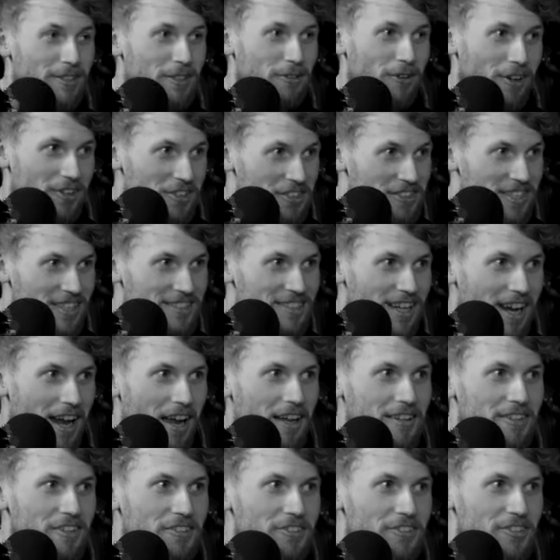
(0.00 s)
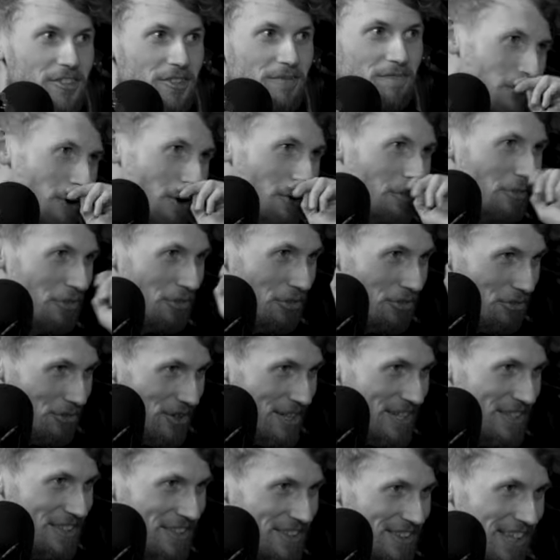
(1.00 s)
you're on a desert island. What
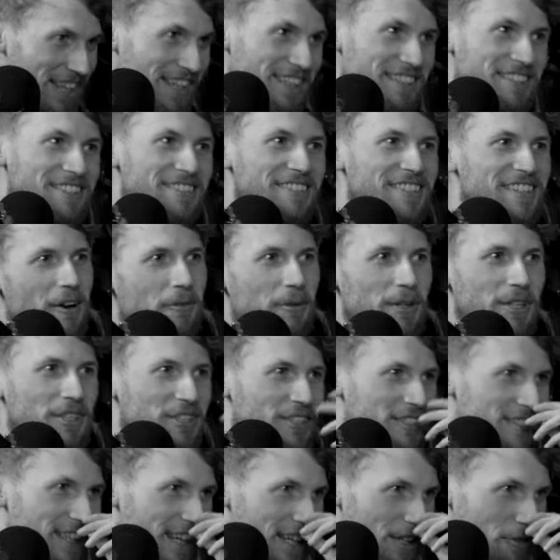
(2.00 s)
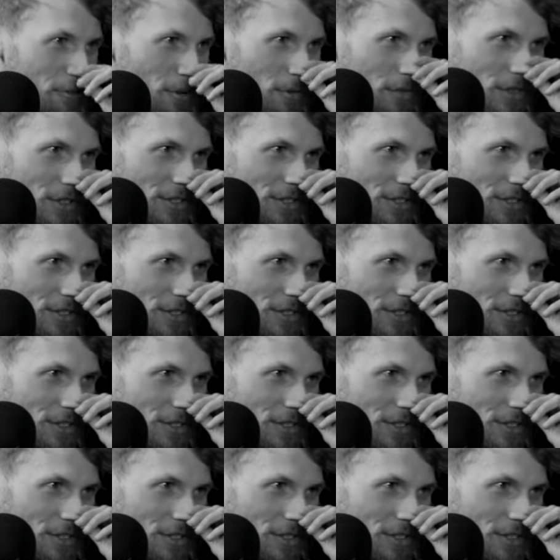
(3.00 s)
three things are we going to take with